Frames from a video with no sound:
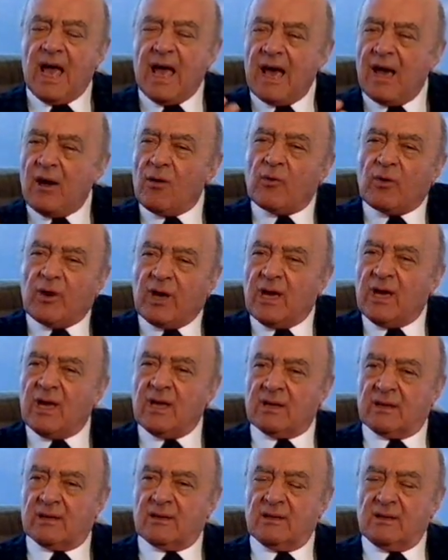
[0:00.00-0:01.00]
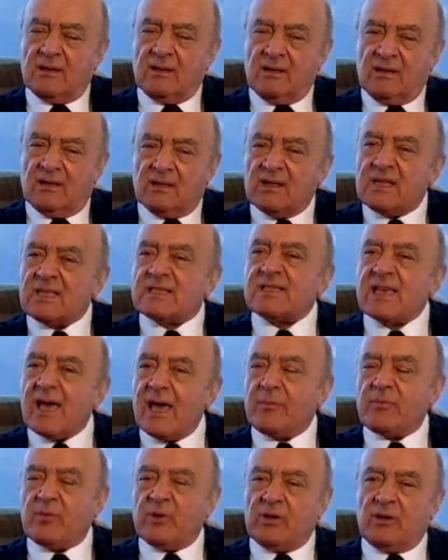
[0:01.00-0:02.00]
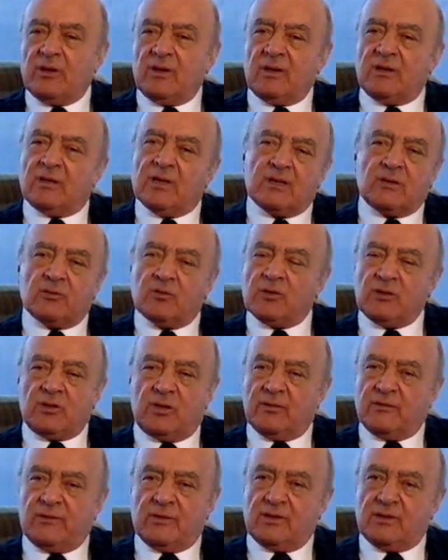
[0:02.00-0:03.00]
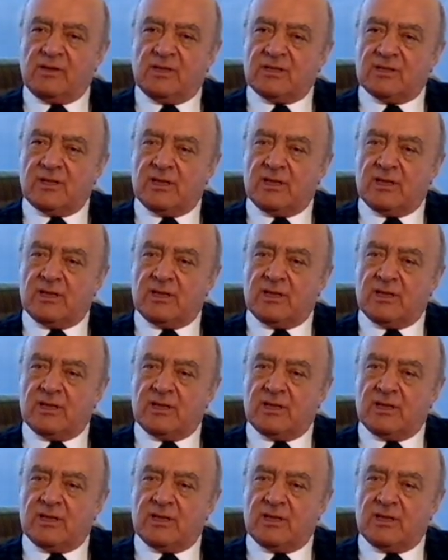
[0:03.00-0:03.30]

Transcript: How can this happen in the 20th